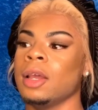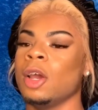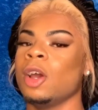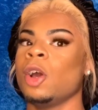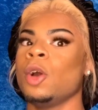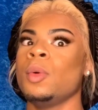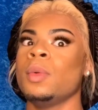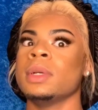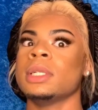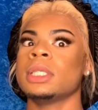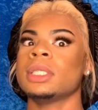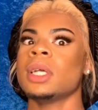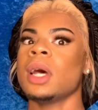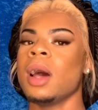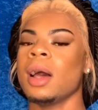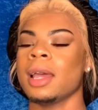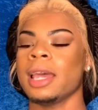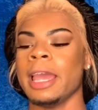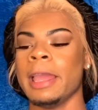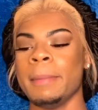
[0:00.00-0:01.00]
who was
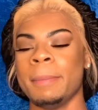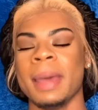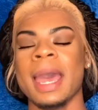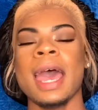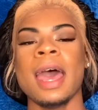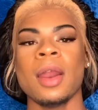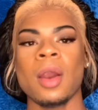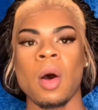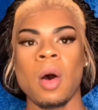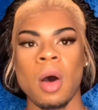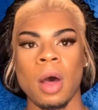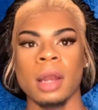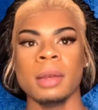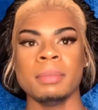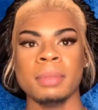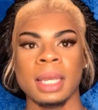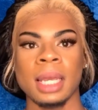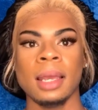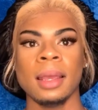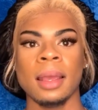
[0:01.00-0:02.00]
talking bad on
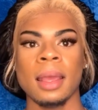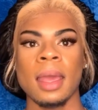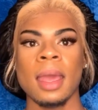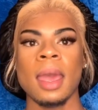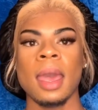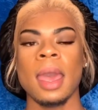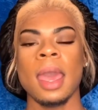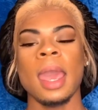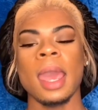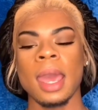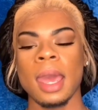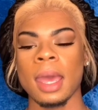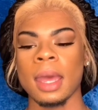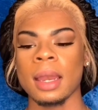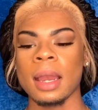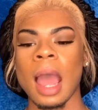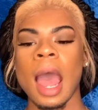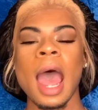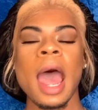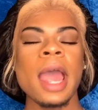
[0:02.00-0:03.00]
me.
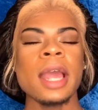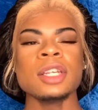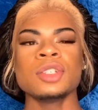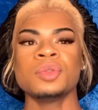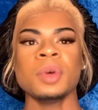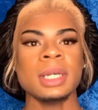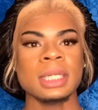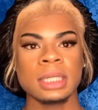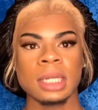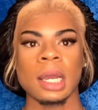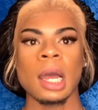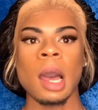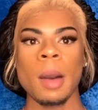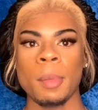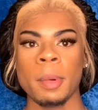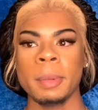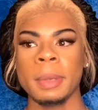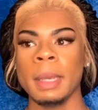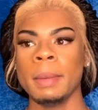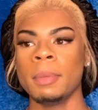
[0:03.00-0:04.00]
And I addressed a
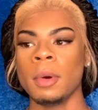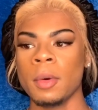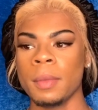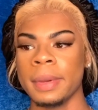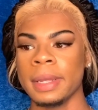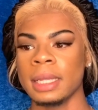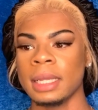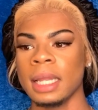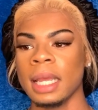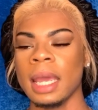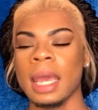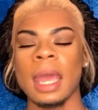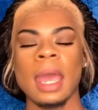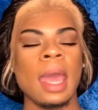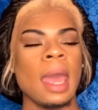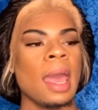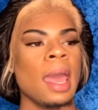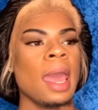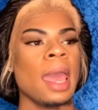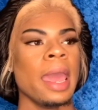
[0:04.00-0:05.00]
couple people with it
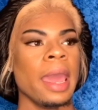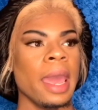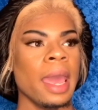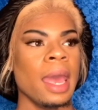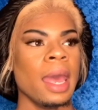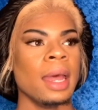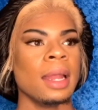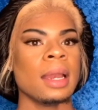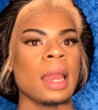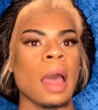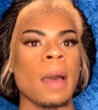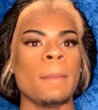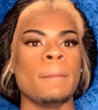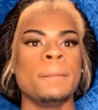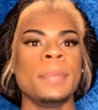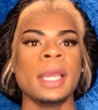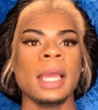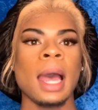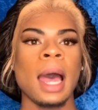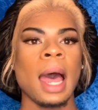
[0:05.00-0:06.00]
and
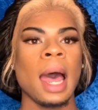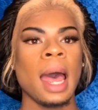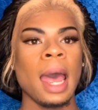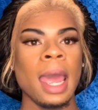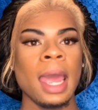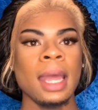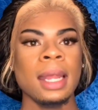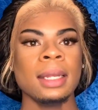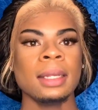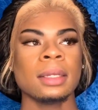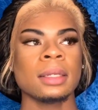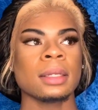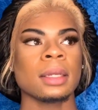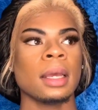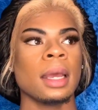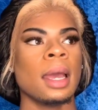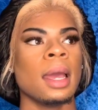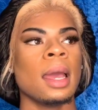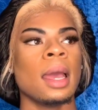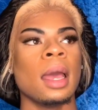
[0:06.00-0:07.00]
behind
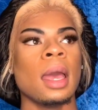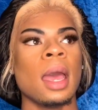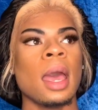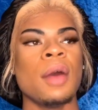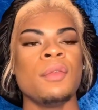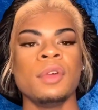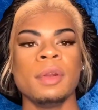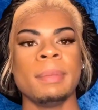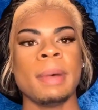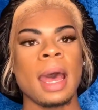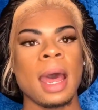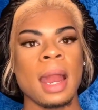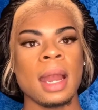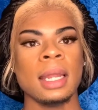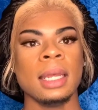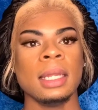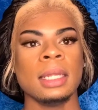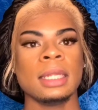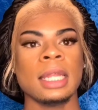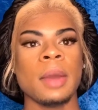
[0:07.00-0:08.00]

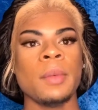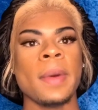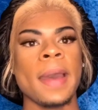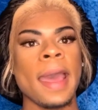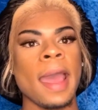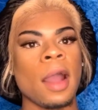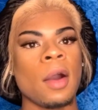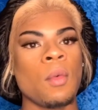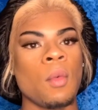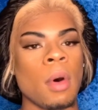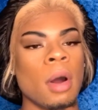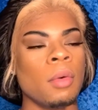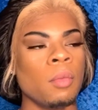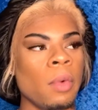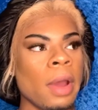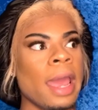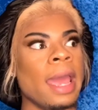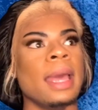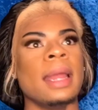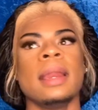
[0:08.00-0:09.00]
everybody, they would act one
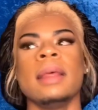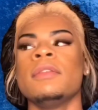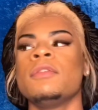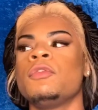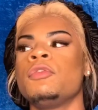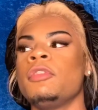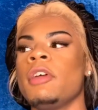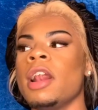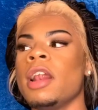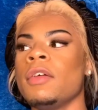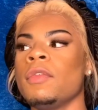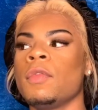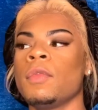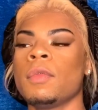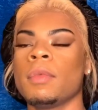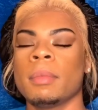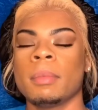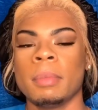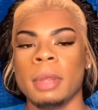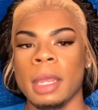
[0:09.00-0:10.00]
way and in front
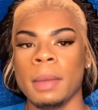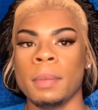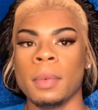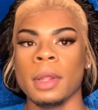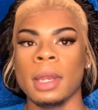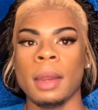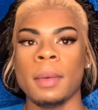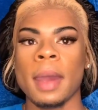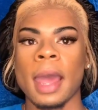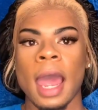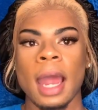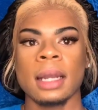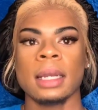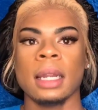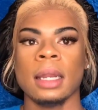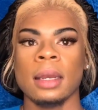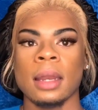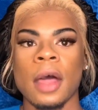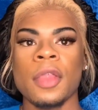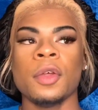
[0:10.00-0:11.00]
of people, they would act
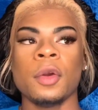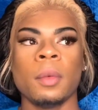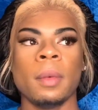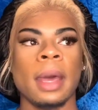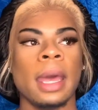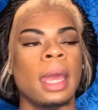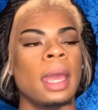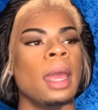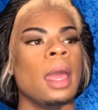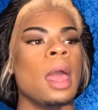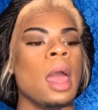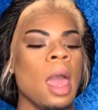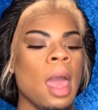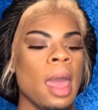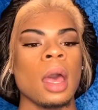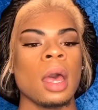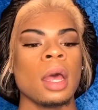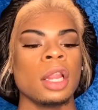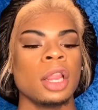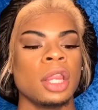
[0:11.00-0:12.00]
another way.
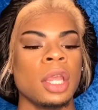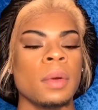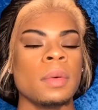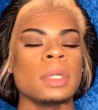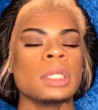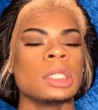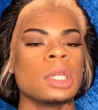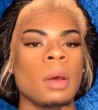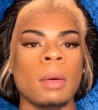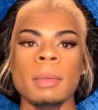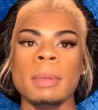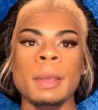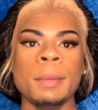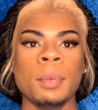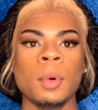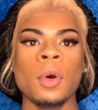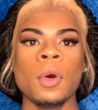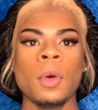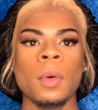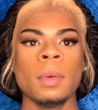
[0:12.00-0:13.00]
There were some
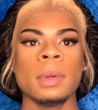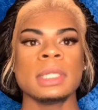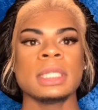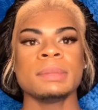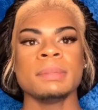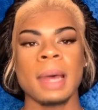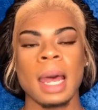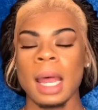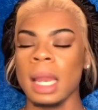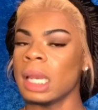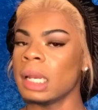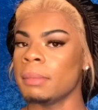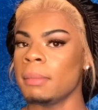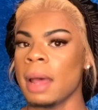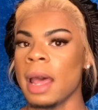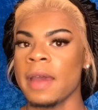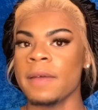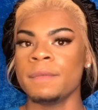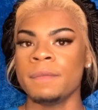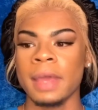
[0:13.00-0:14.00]
people who would smile in
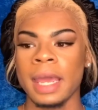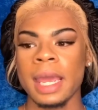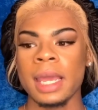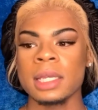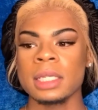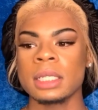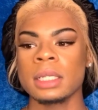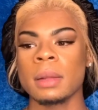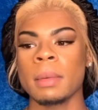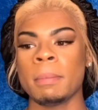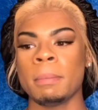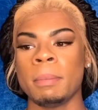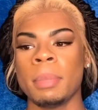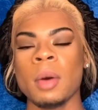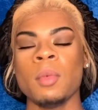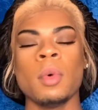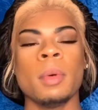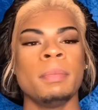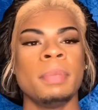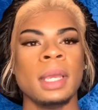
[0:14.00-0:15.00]
my face,
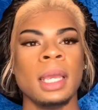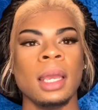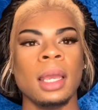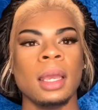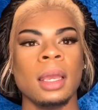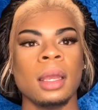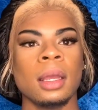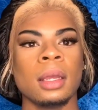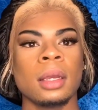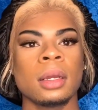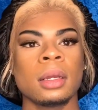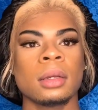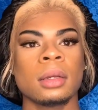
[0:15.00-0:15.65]
but would be